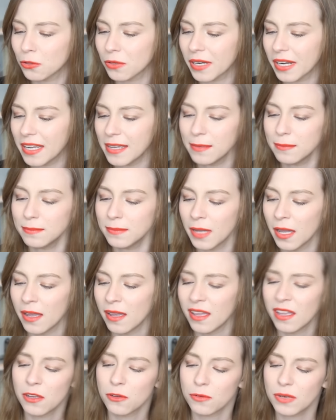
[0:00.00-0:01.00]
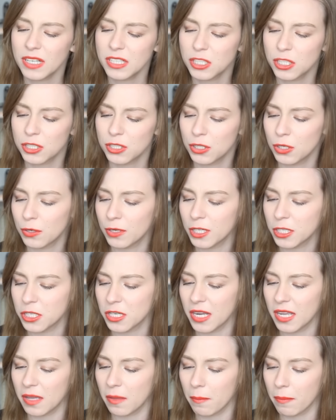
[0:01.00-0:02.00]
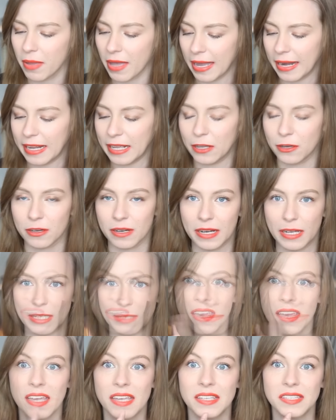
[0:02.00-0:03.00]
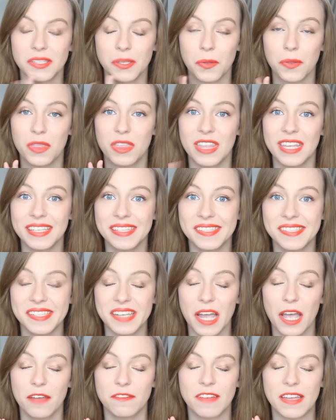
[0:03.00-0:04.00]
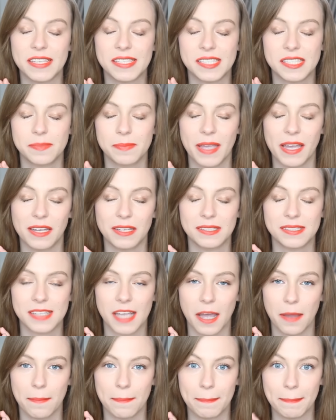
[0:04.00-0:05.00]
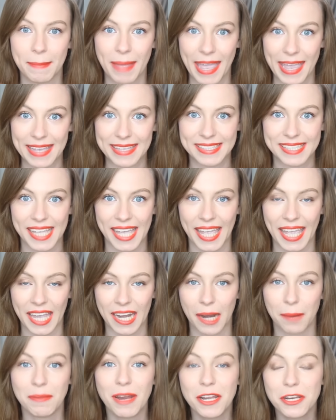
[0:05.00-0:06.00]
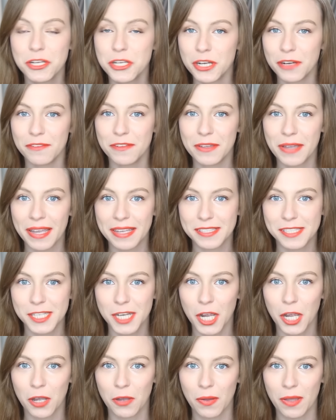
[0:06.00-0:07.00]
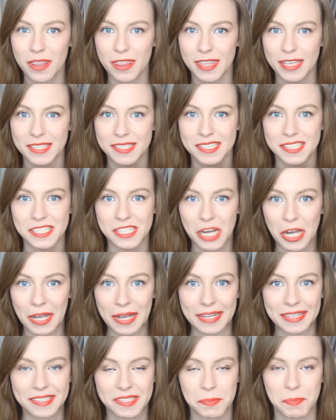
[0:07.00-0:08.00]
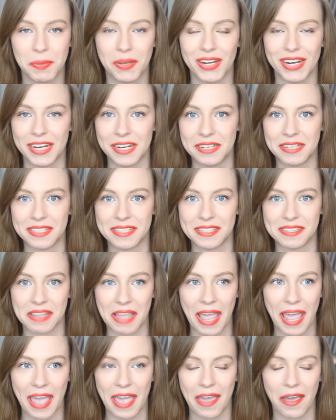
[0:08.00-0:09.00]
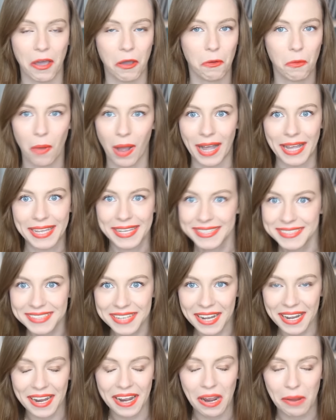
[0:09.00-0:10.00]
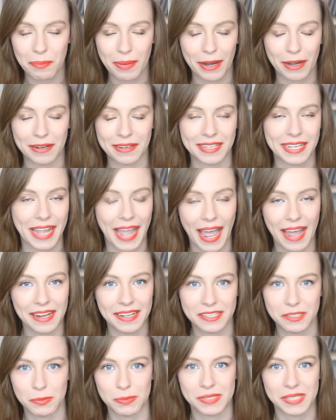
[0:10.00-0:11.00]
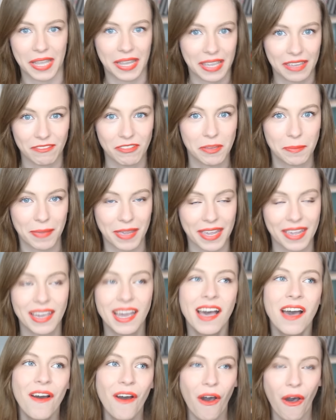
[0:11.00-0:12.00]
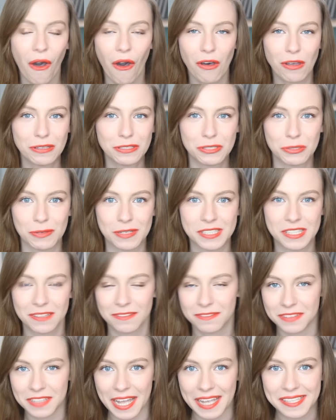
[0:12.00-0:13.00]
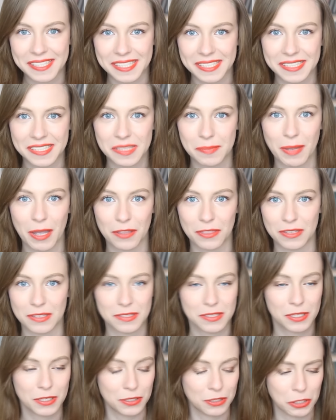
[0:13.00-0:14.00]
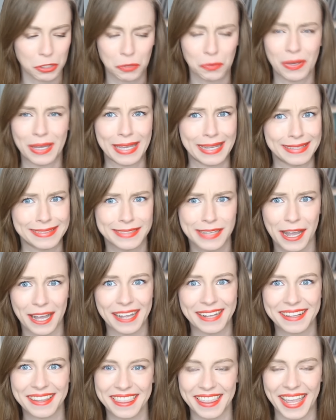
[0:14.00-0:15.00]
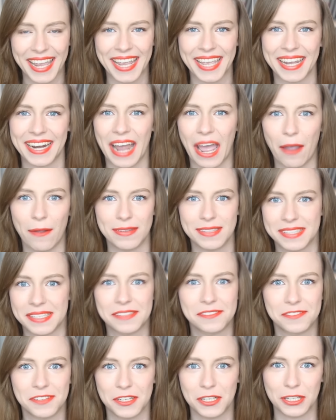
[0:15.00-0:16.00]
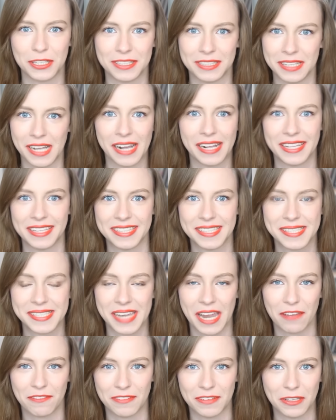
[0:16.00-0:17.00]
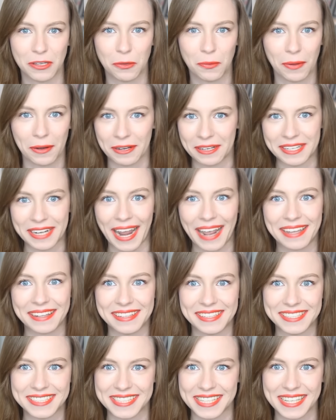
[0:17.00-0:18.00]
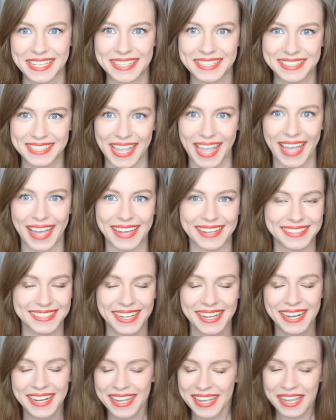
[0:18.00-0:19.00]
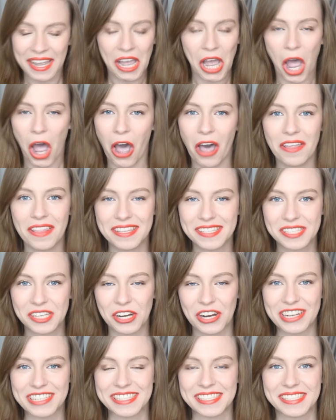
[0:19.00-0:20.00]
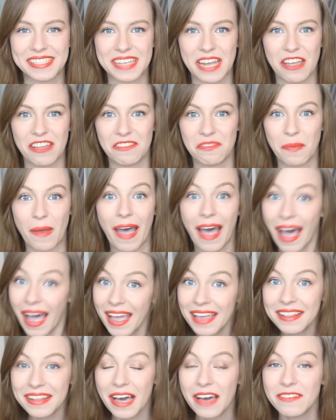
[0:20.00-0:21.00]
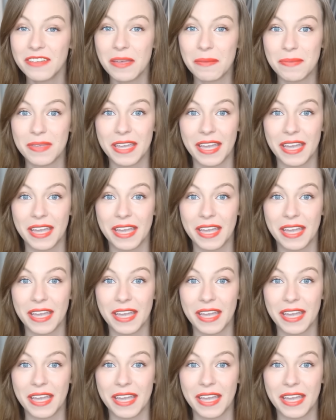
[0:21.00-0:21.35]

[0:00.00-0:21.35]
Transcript: Cream rich, nourishing body cream. So this stuff smells amazing. And I'm not sure if you guys know this nut, but it is a Hawaiian nut. Apparently, Alex was like giving me all sorts of lessons about this kukui nut thing and how it's like for good luck and stuff, and you'll wear necklaces and all this crazy stuff, but I love it